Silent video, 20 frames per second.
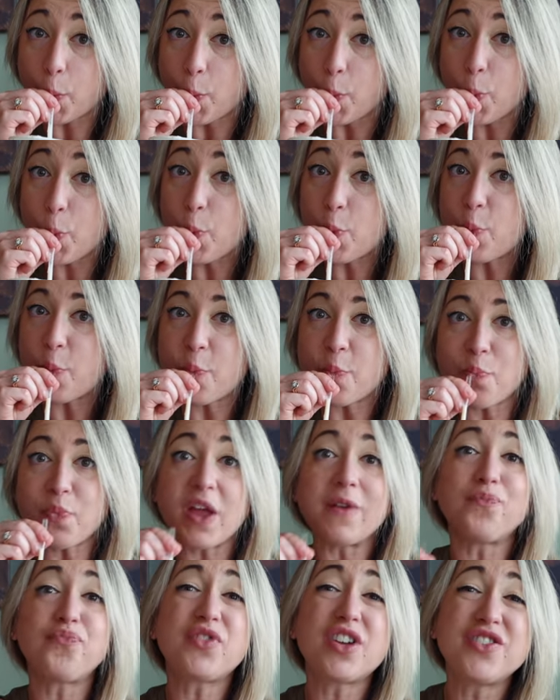
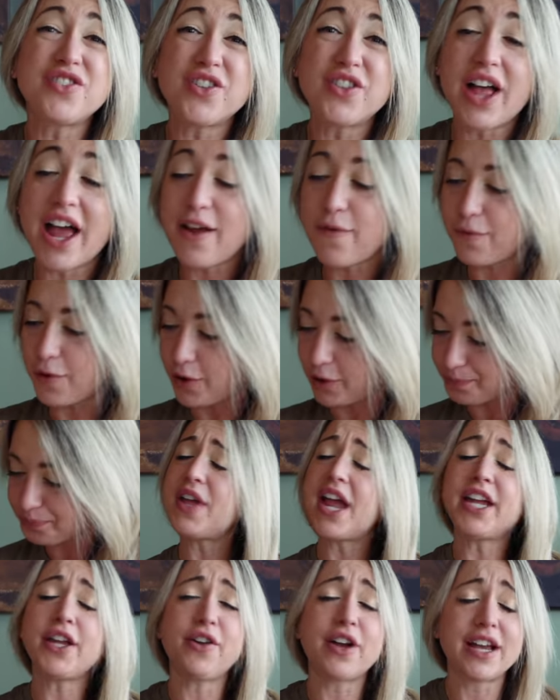Mmm, delightful.
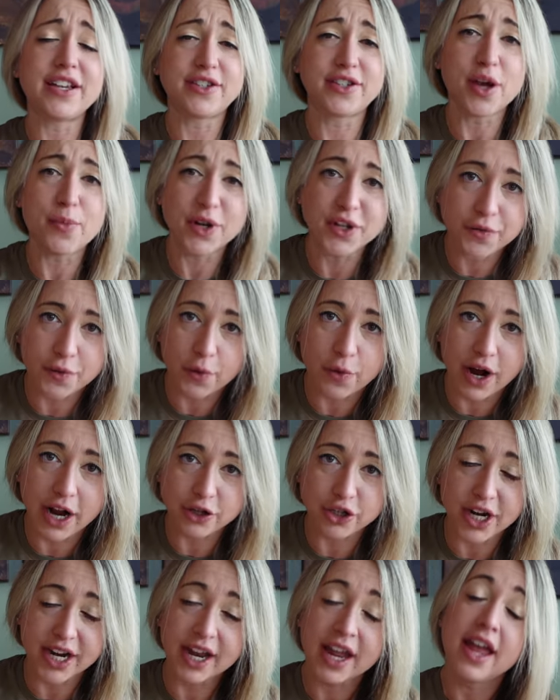Thank you guys so much for
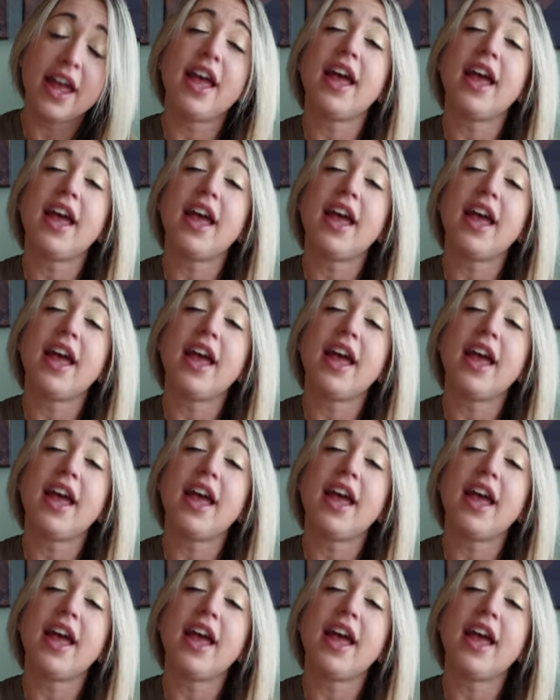watching.